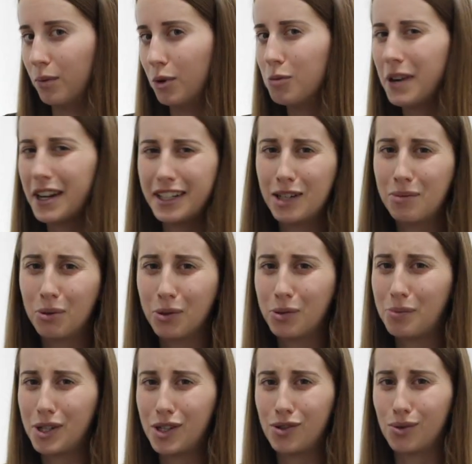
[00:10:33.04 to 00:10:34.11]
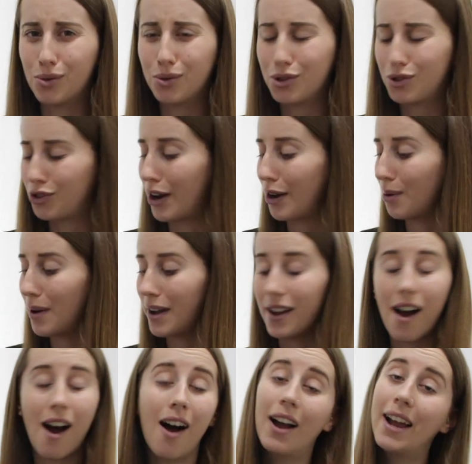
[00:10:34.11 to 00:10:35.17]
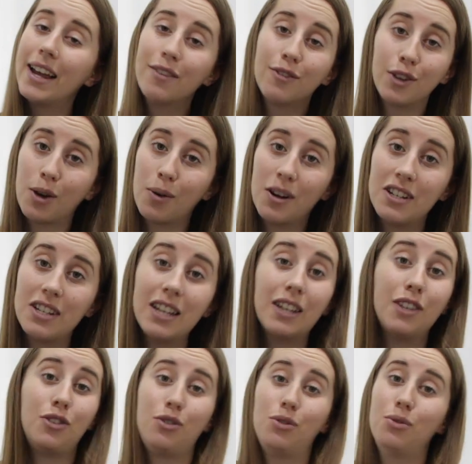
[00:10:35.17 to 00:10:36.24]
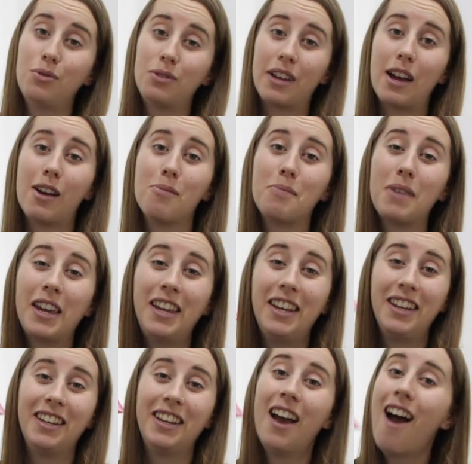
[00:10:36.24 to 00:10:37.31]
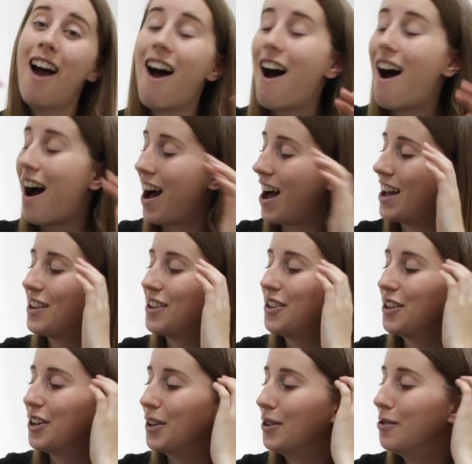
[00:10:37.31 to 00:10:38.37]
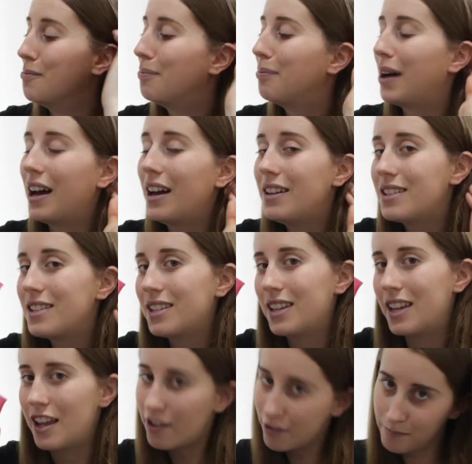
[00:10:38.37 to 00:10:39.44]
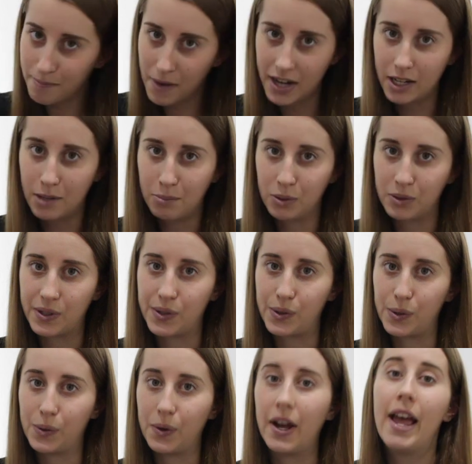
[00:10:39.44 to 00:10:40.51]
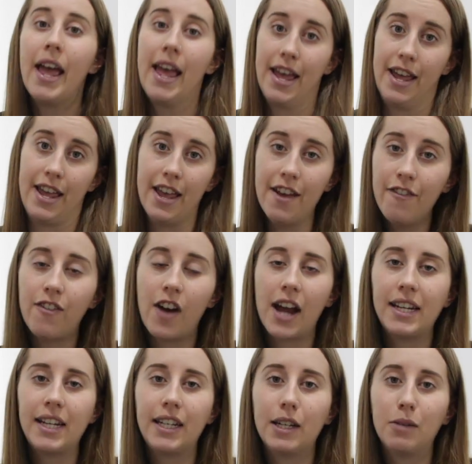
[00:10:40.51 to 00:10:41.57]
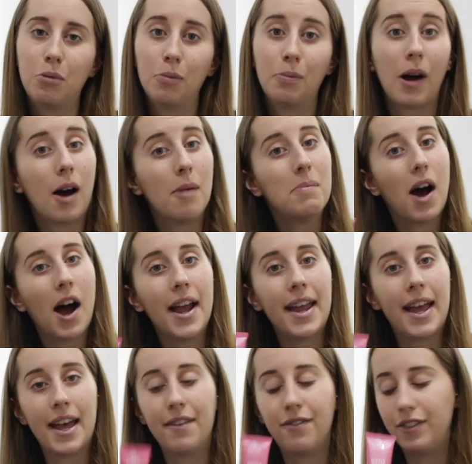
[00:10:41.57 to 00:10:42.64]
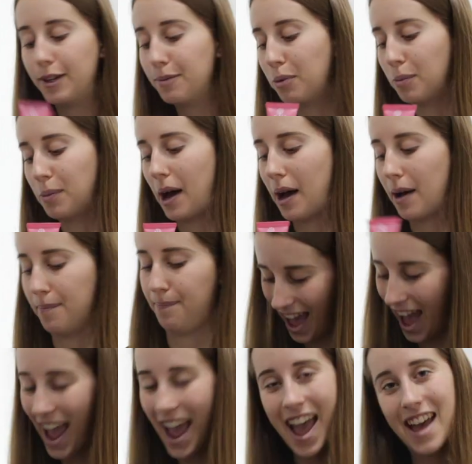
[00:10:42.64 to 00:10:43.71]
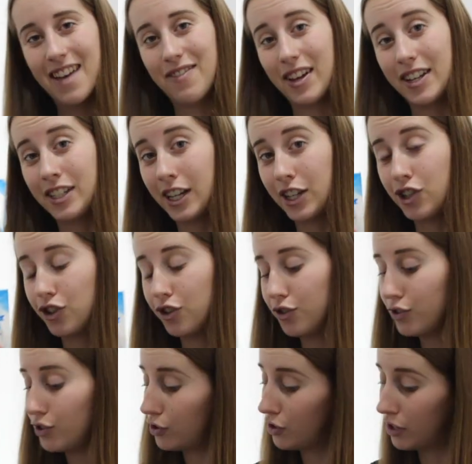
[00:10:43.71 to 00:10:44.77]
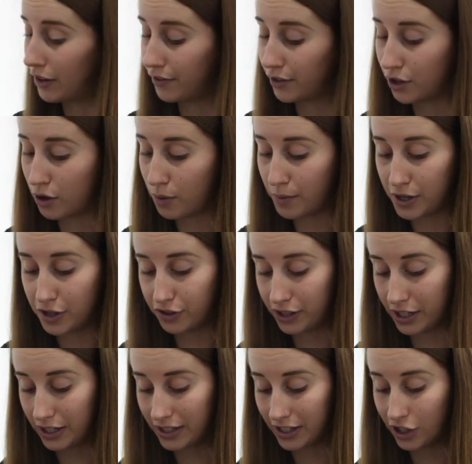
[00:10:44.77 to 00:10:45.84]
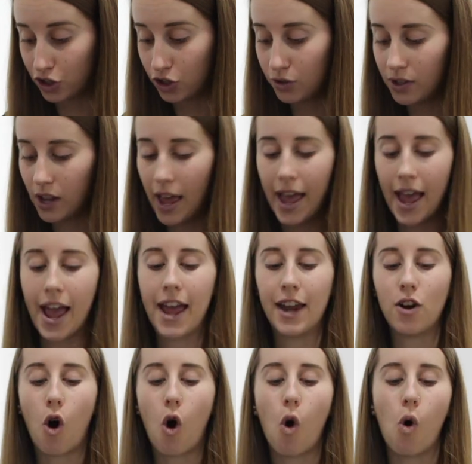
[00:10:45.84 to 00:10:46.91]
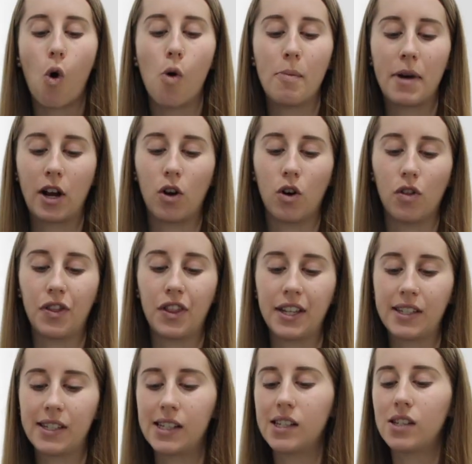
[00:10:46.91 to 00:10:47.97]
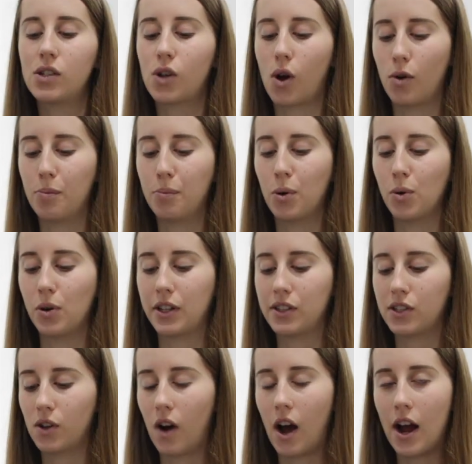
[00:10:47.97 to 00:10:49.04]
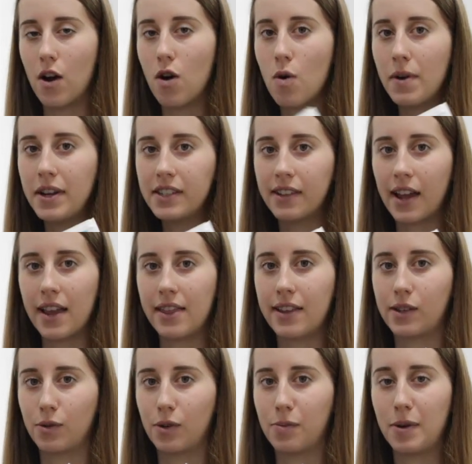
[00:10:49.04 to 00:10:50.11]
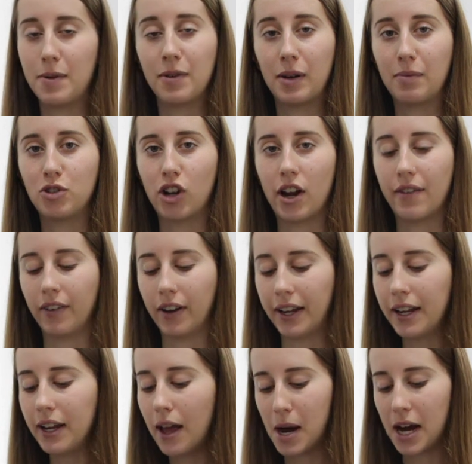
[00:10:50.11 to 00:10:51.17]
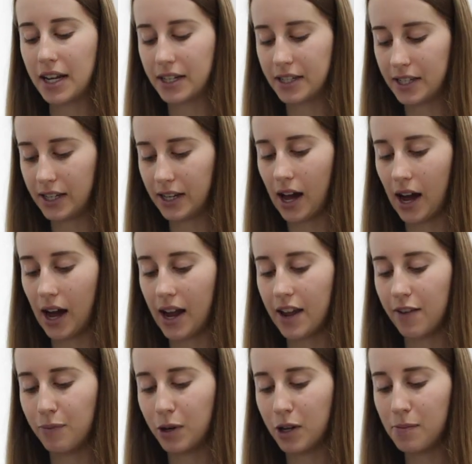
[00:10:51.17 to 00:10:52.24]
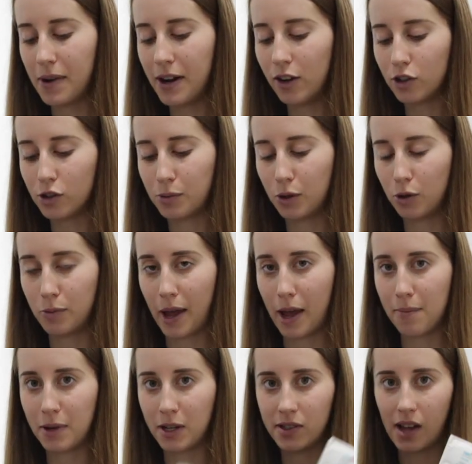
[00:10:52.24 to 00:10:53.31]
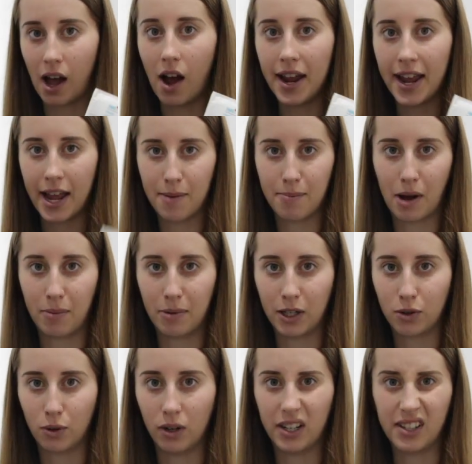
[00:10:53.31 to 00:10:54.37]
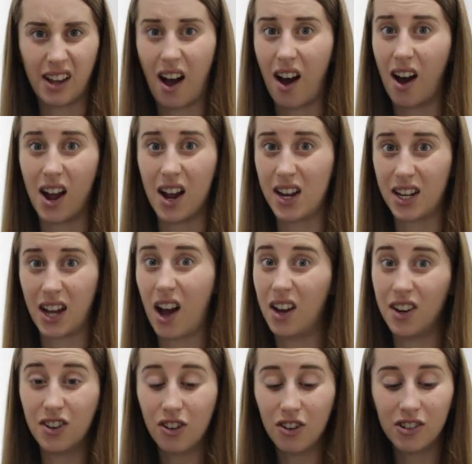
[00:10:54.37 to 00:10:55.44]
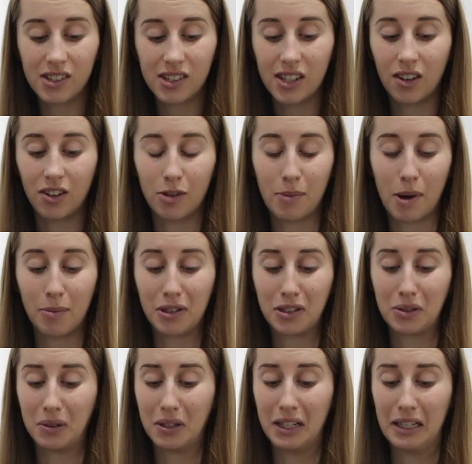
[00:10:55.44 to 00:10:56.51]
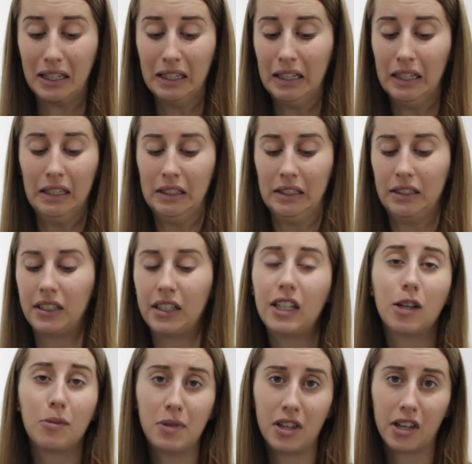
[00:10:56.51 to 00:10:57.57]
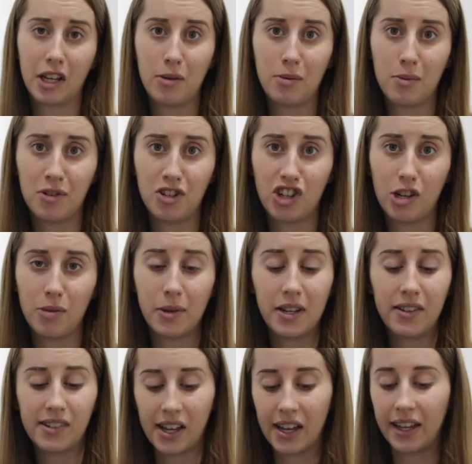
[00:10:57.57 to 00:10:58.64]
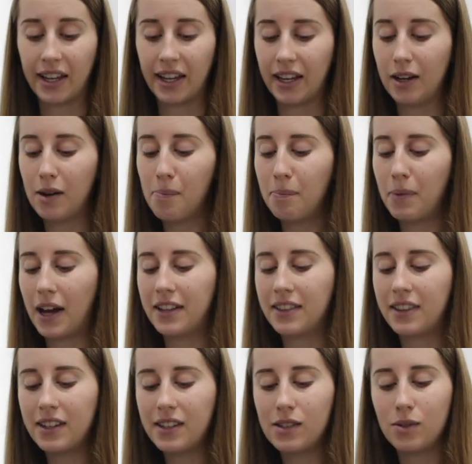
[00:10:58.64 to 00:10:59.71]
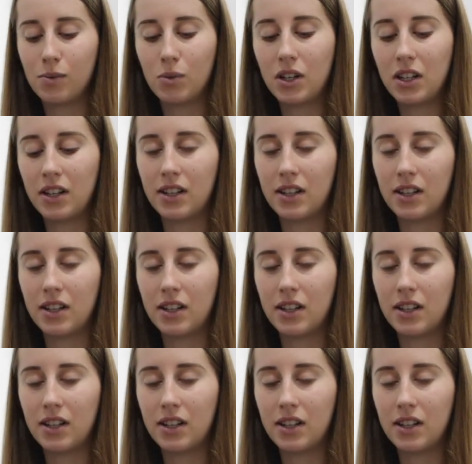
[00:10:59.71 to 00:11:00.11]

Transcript: Will my nipples be sore straight away? I have no idea. You tell me. I don't know, but if my nipples are sore, if I need nipple balm, I have nipple balm. I have tissues. You never know when you need tissues, and oh my god, this is so important. So I always take this with me when I'm traveling, but I have put it in my hospital bag because I hate public toilets. I cannot sit on a public toilet. Give me the heebie-majeebies again. But this, what it